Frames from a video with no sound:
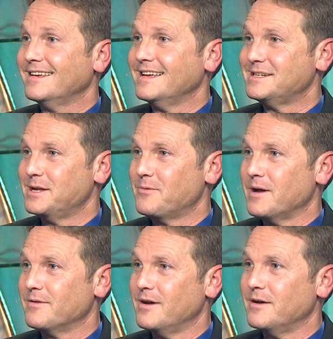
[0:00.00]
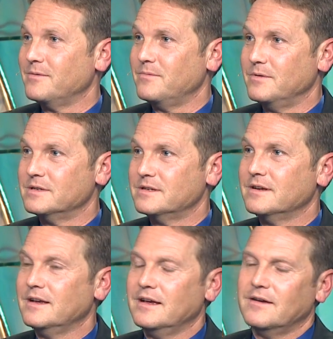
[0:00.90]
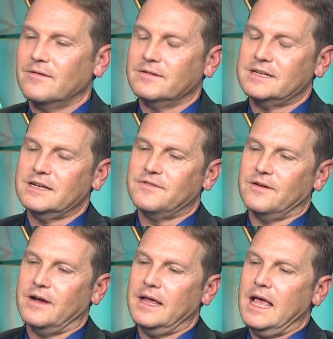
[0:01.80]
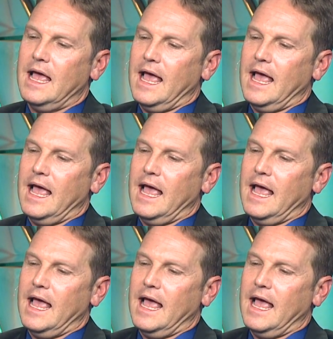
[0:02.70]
and said the wrath of God was satisfied. satisfied right?